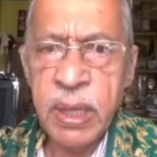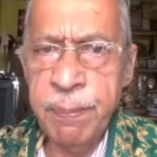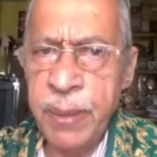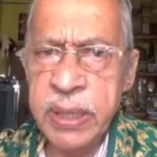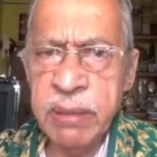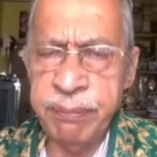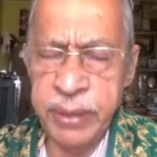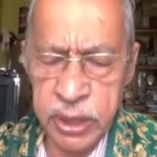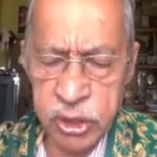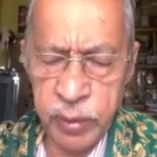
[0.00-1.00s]
part of
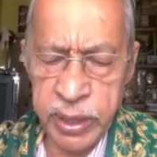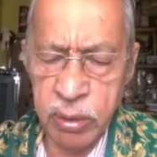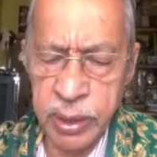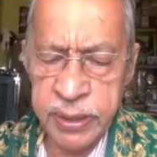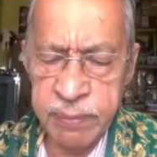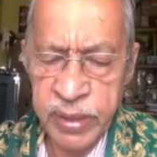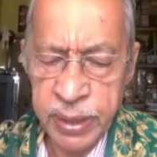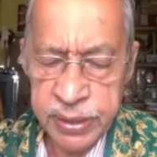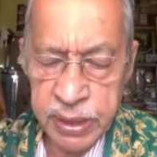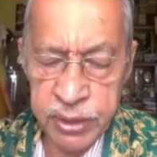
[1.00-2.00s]
Vedas we call it,
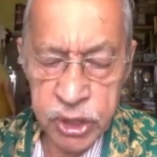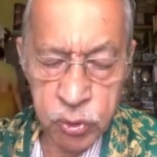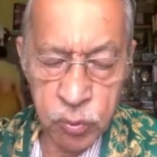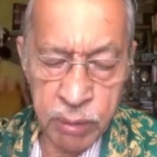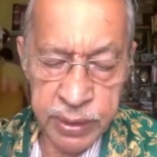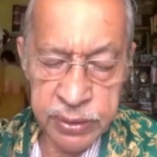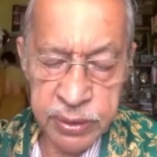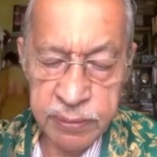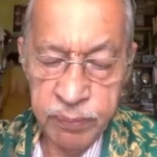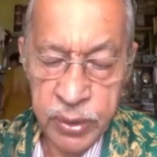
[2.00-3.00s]
72 hours.